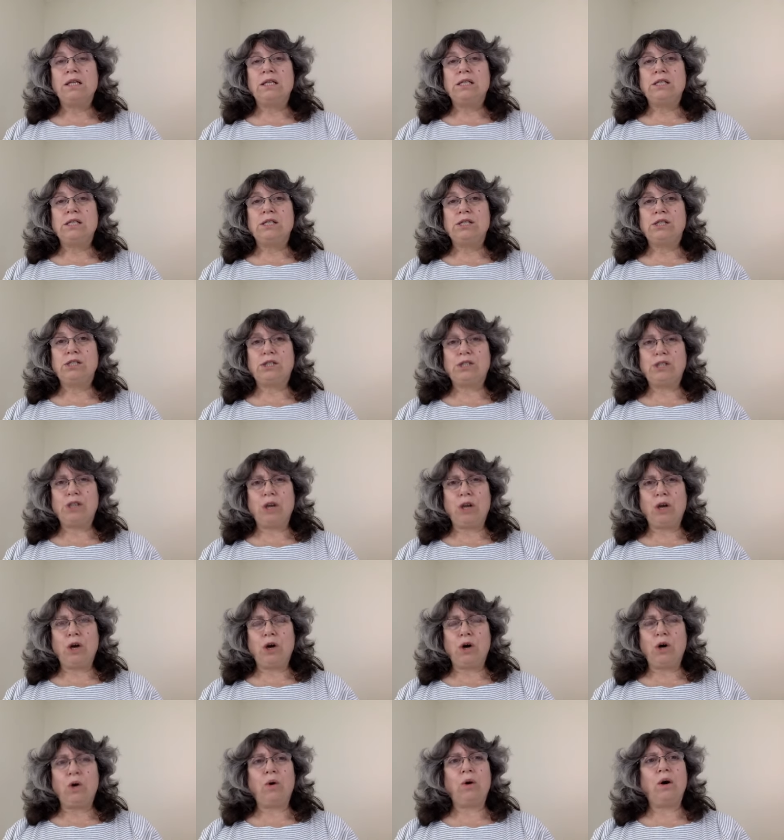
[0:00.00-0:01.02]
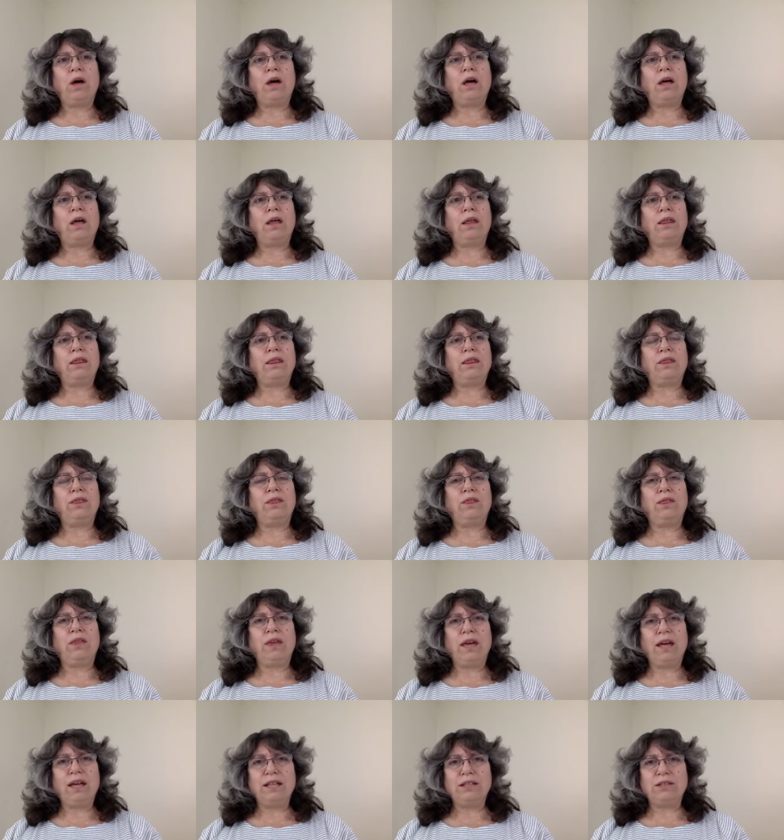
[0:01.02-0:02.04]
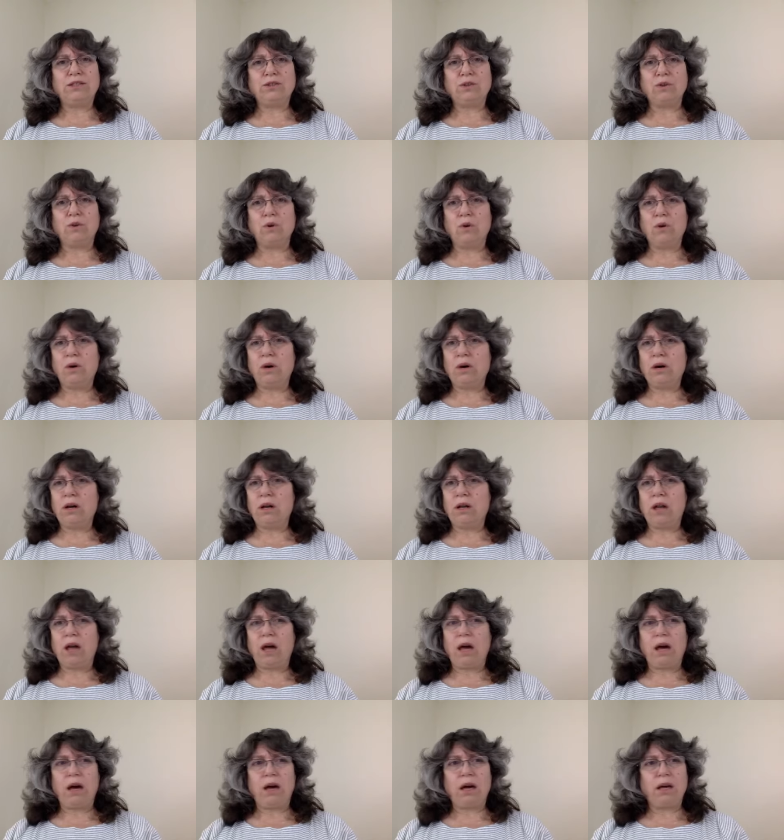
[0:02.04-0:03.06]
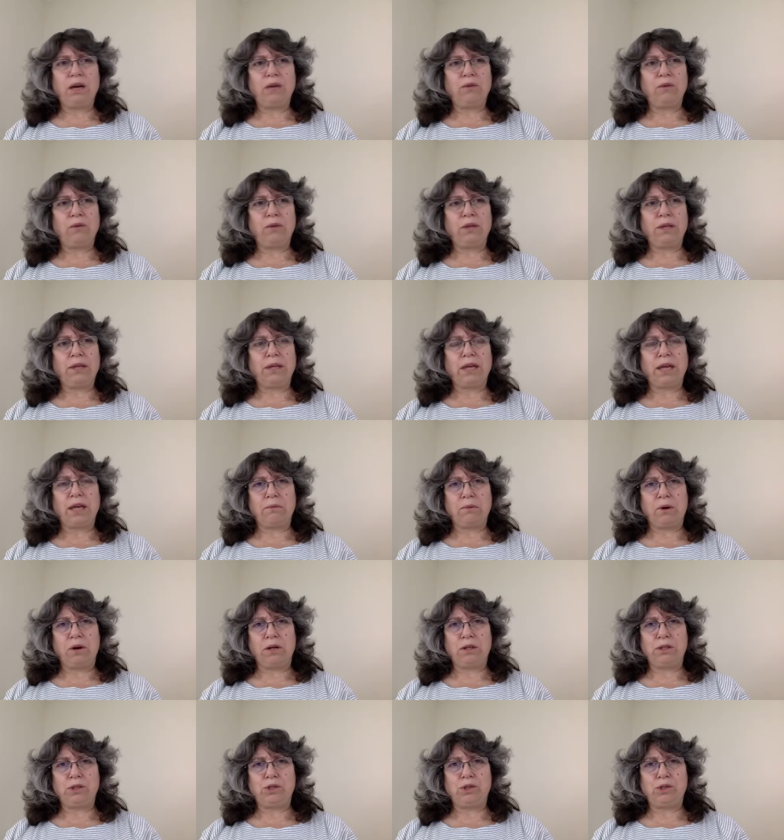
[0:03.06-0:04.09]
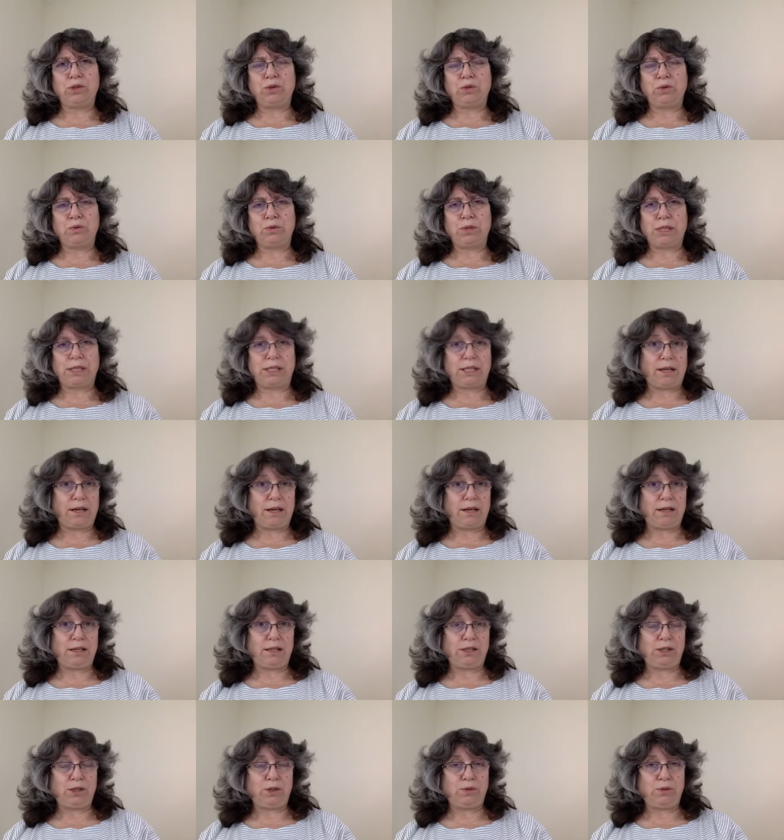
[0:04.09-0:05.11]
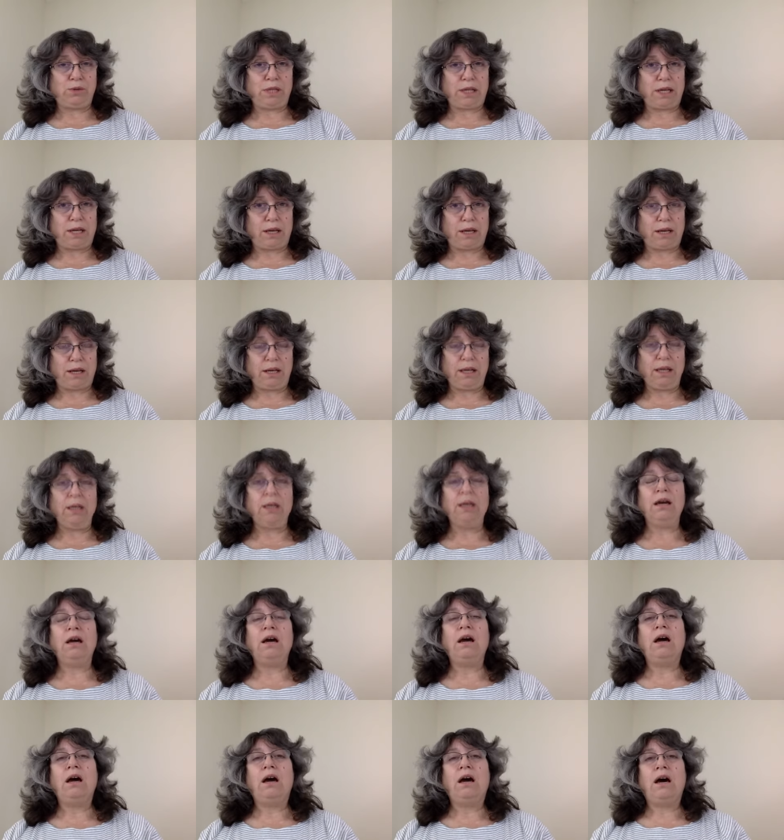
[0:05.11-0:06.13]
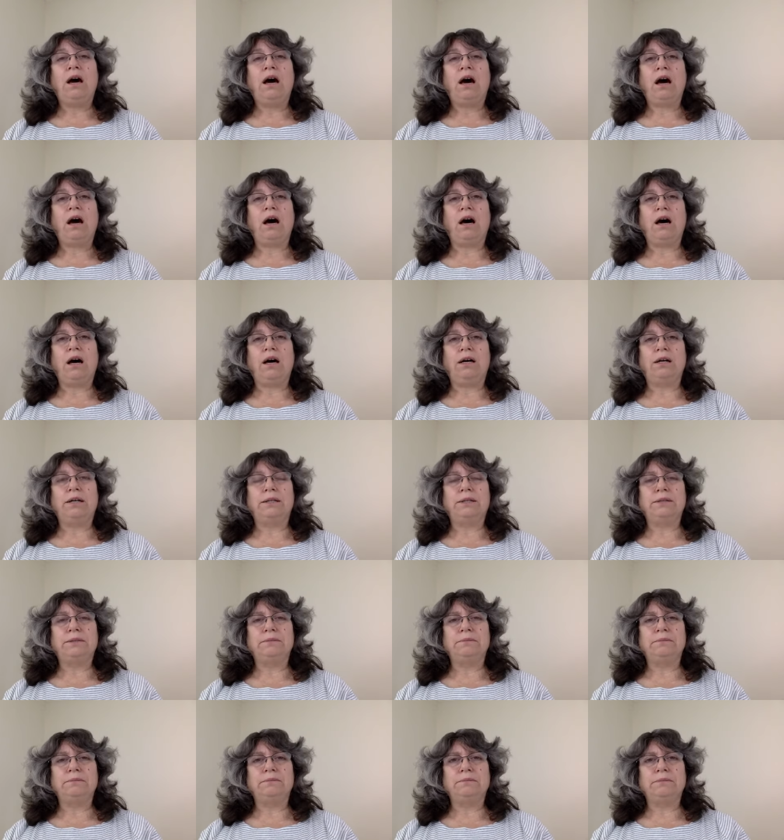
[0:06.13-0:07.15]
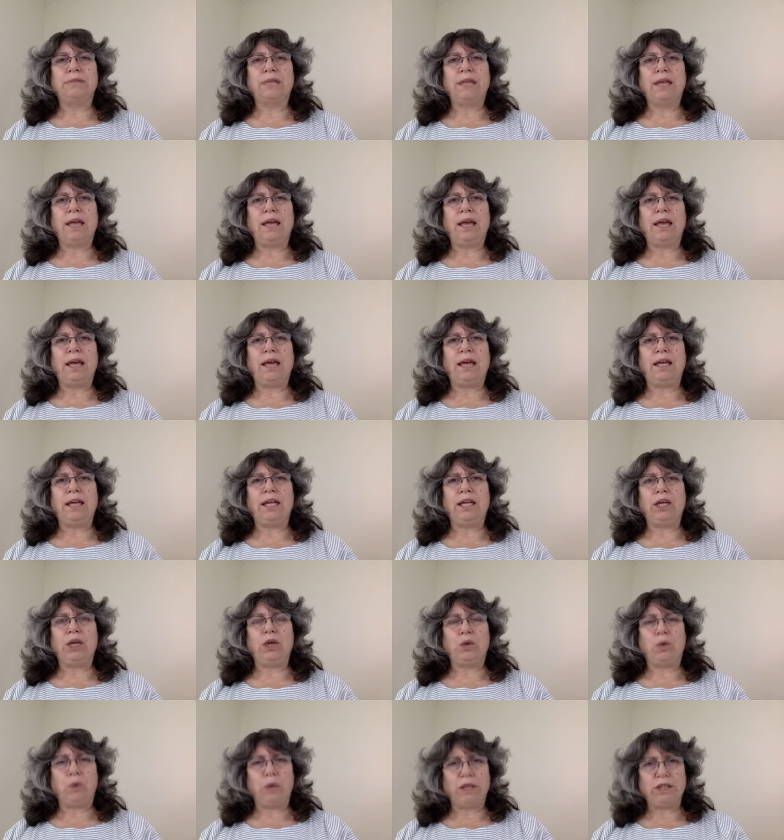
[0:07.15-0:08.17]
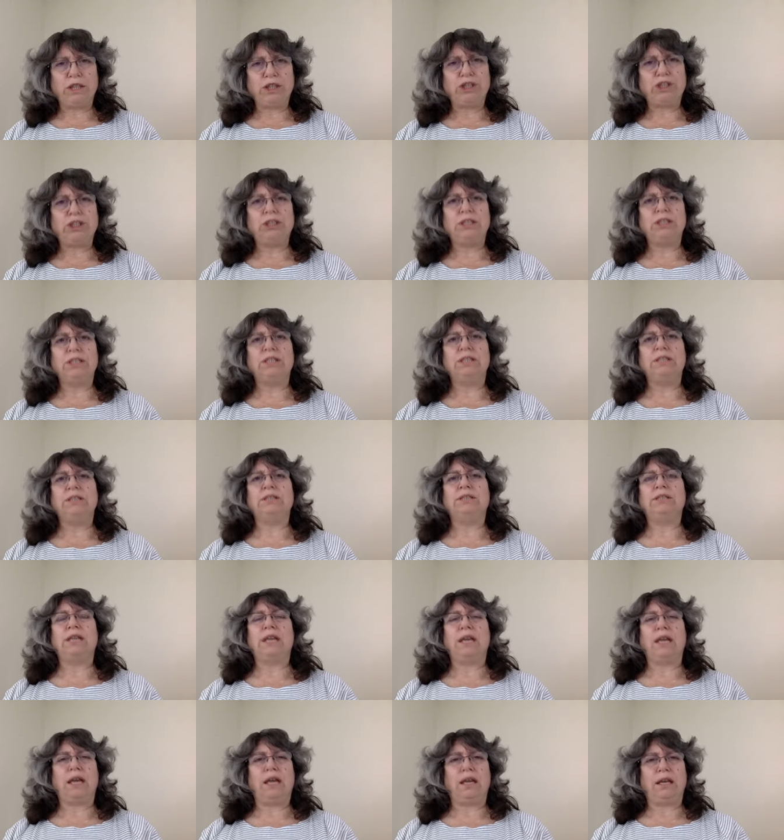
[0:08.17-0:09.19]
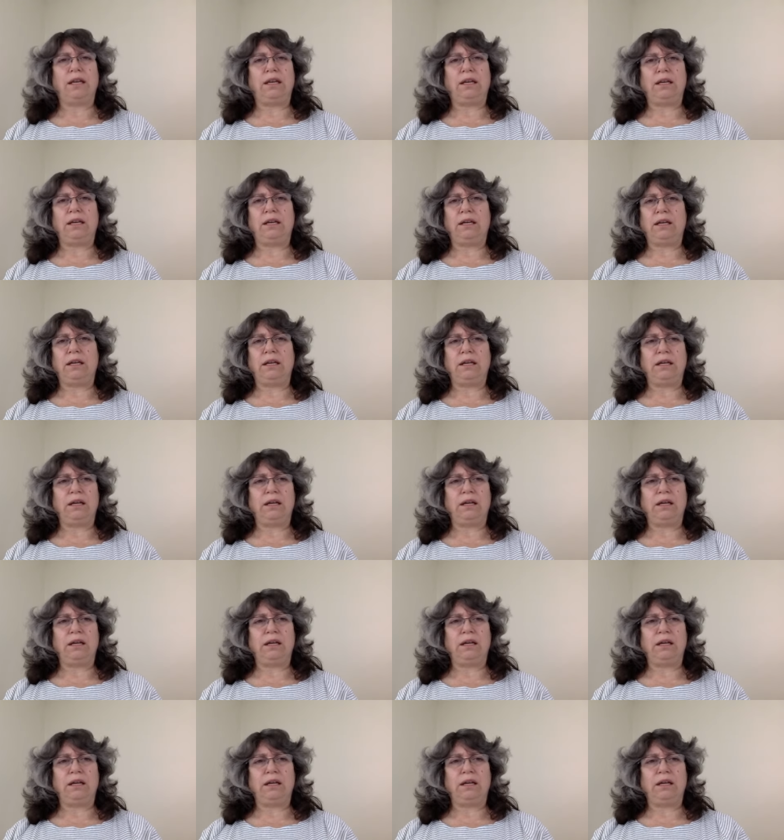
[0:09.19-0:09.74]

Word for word: So, that's all I really came on to say today. Um, any questions, any